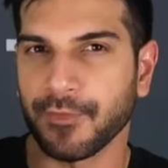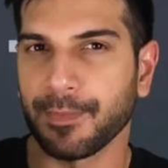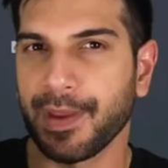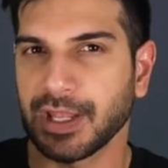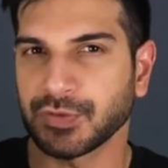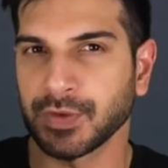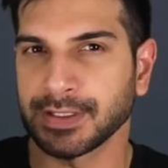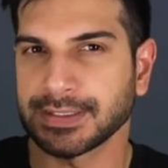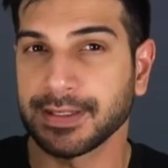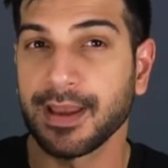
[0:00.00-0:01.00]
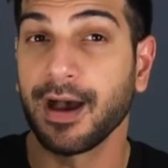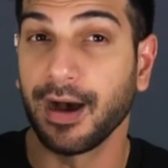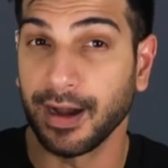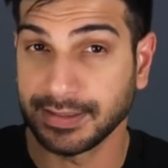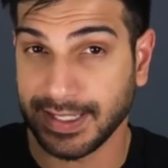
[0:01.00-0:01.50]
for the Patriots
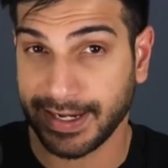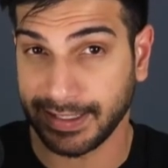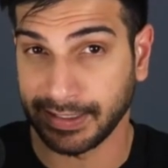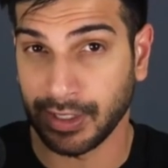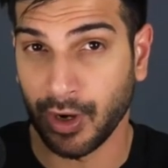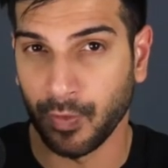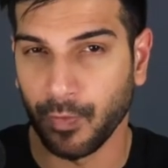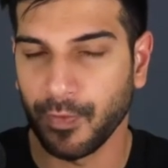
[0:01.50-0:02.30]
a decade ago